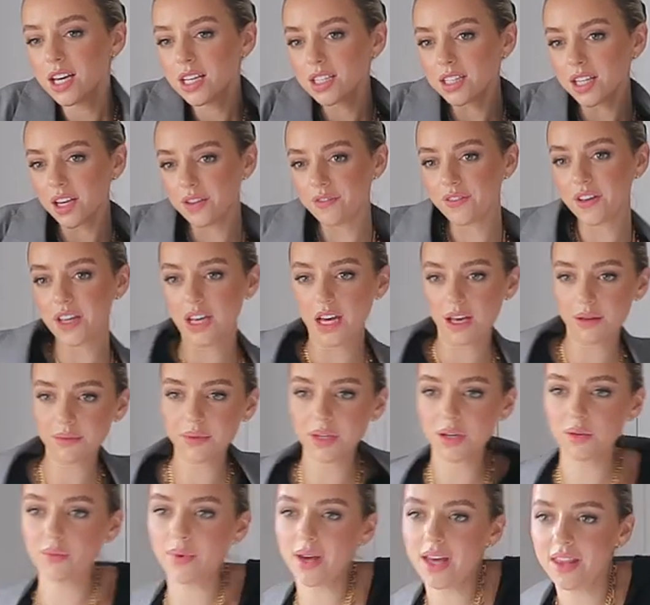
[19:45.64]
So I think I'm
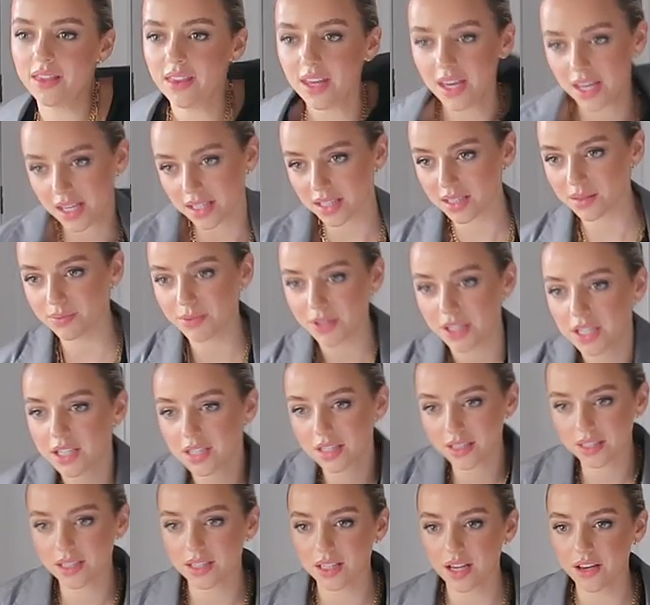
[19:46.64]
gonna wear this
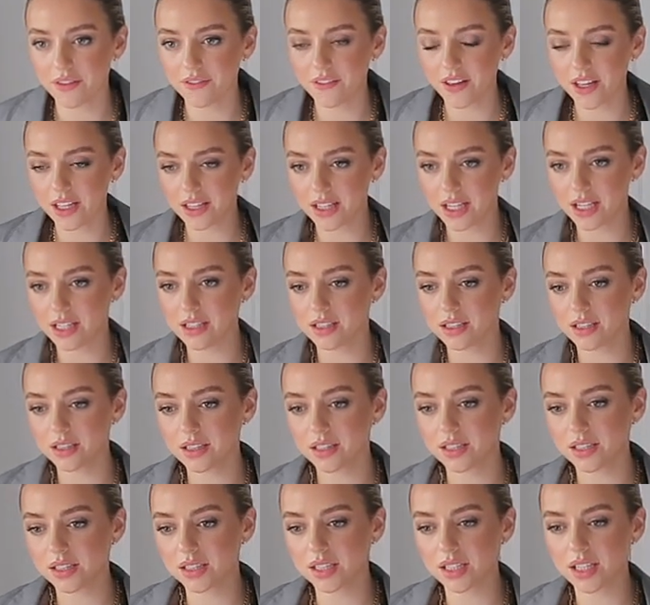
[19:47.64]
because I think that
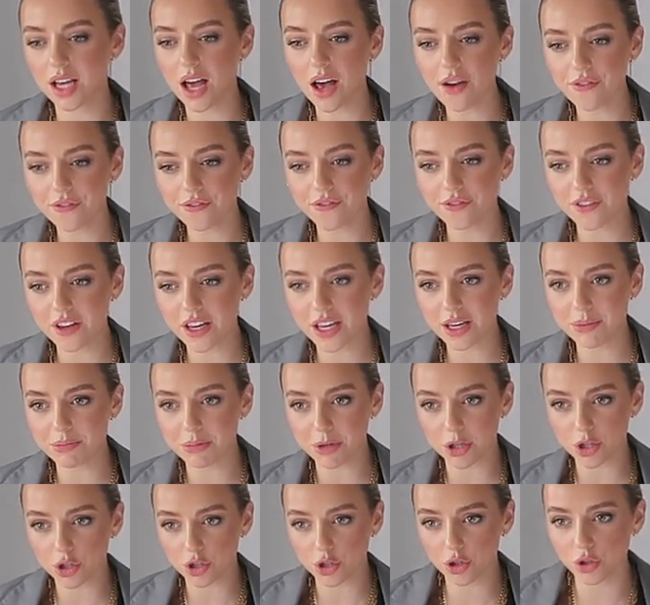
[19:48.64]
looks comfy
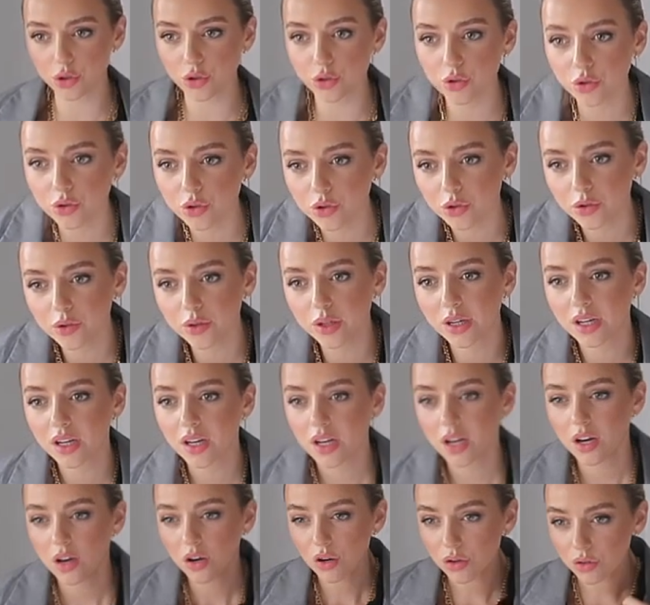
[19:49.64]
but cool.
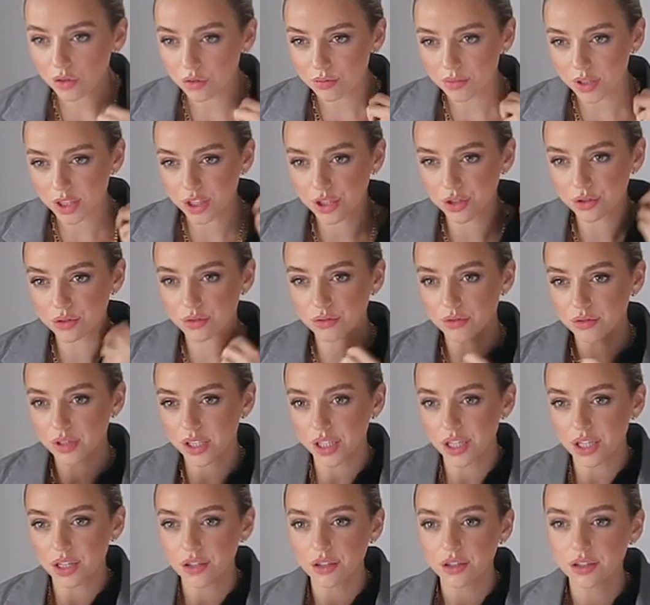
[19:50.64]
All my
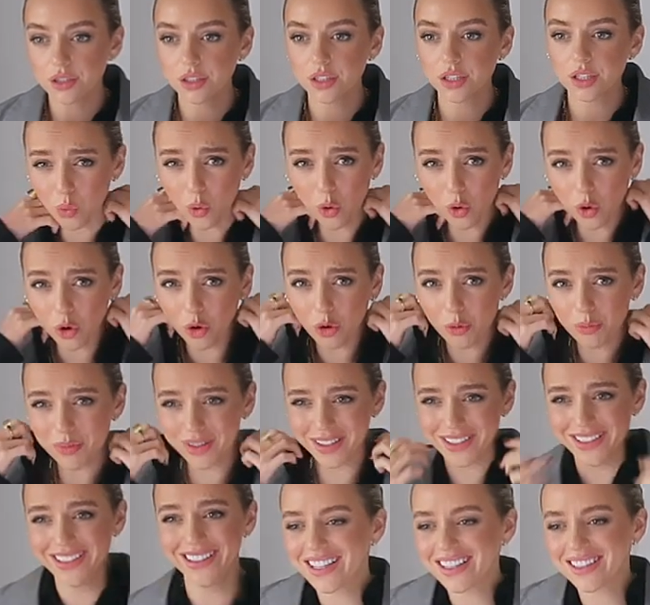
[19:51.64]
jewelry on,
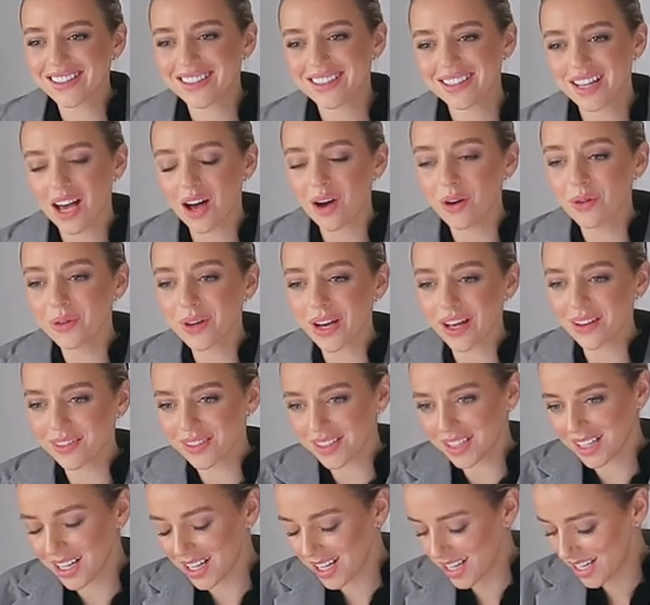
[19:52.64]
warm. It's cold
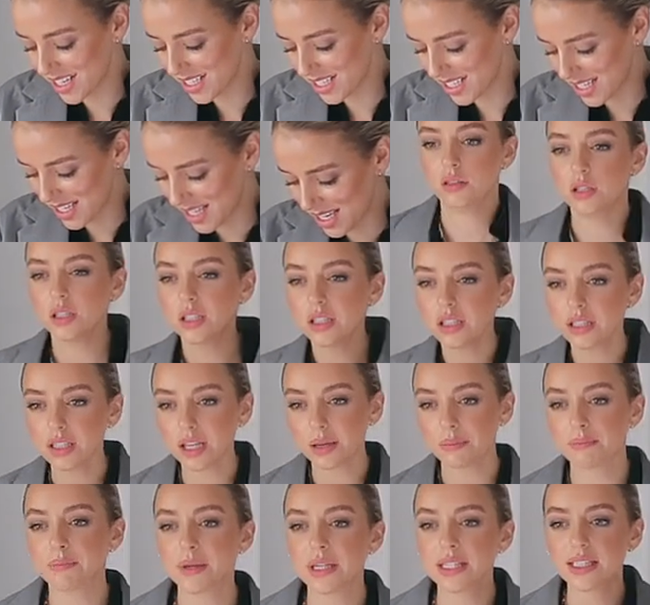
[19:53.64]
outside, so it looks
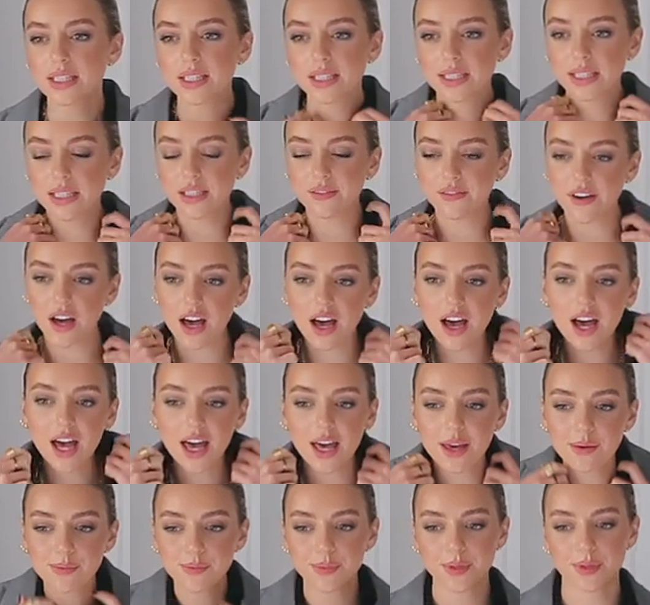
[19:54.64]
like businessy
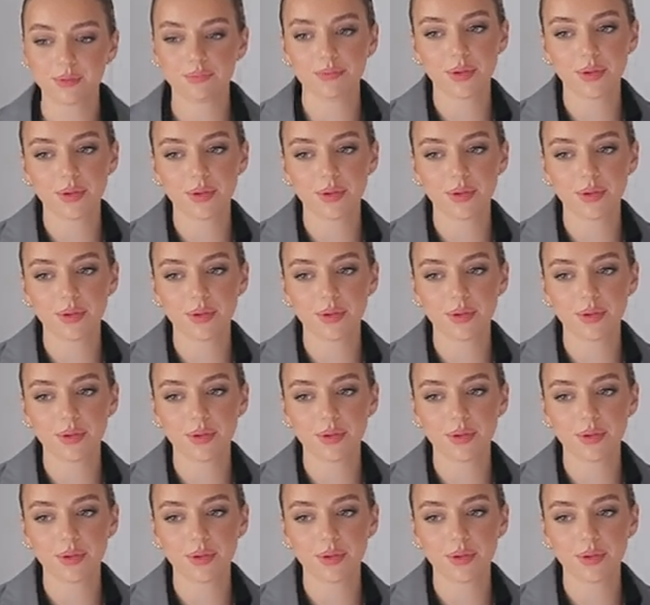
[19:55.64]
vibes